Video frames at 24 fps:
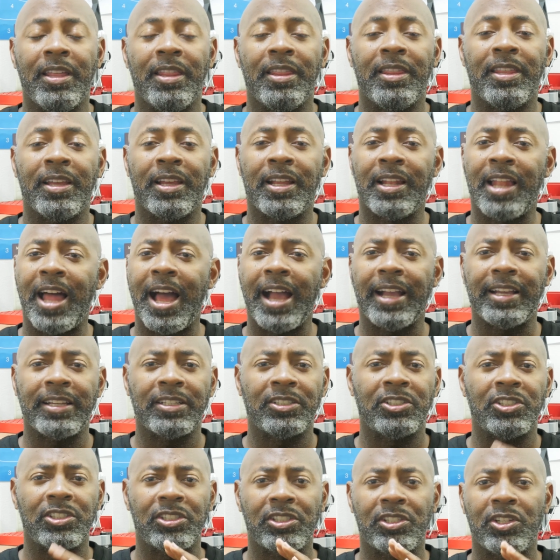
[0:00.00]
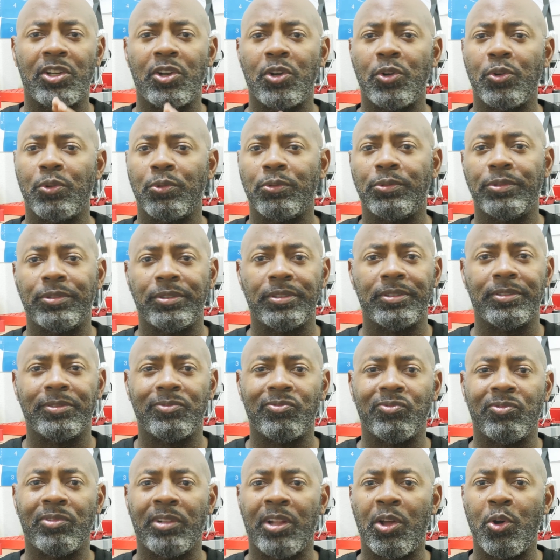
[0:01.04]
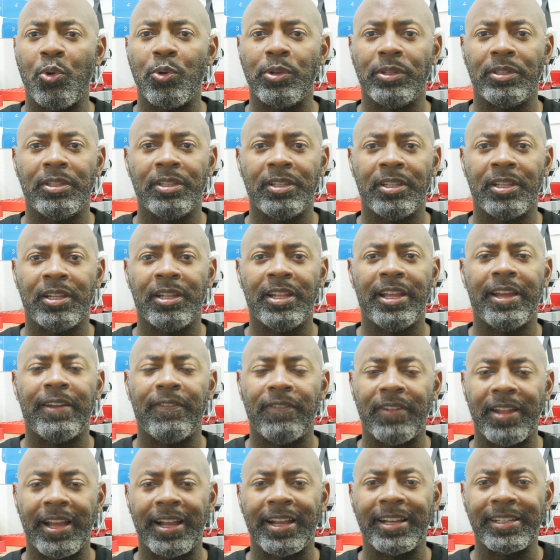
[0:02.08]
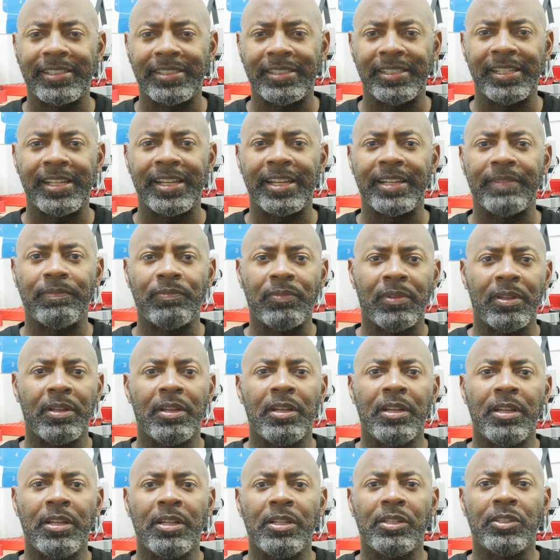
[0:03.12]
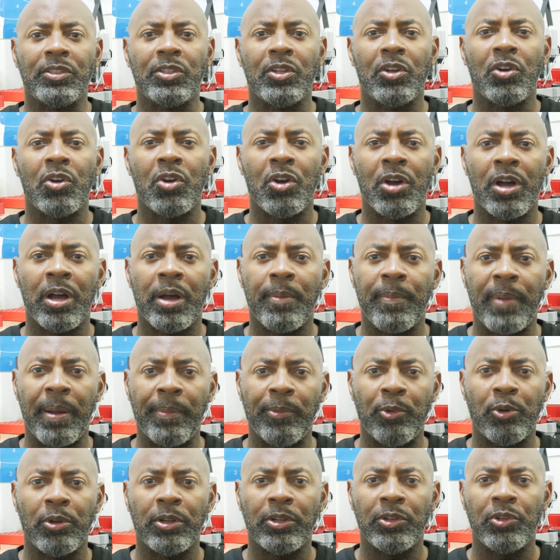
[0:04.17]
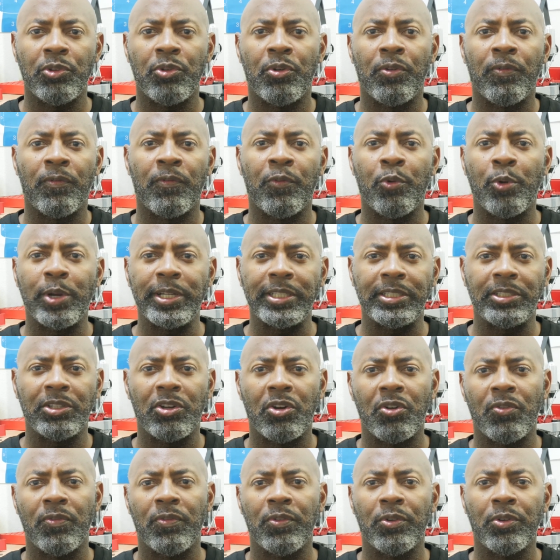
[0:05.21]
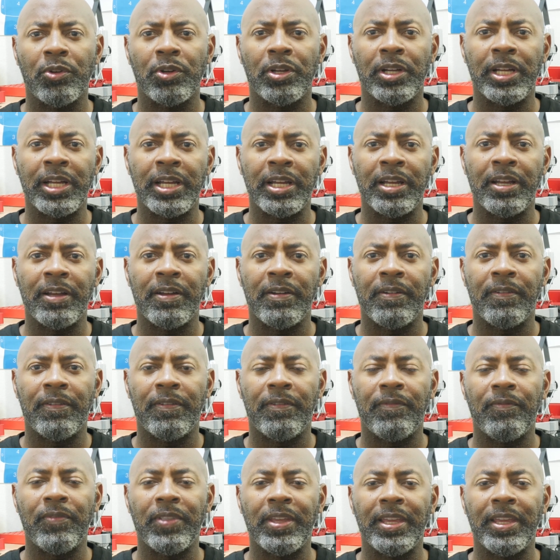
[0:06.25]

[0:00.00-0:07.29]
The Glock, it just goes low and to the left, like I said. So um, I'm going to do a voiceover of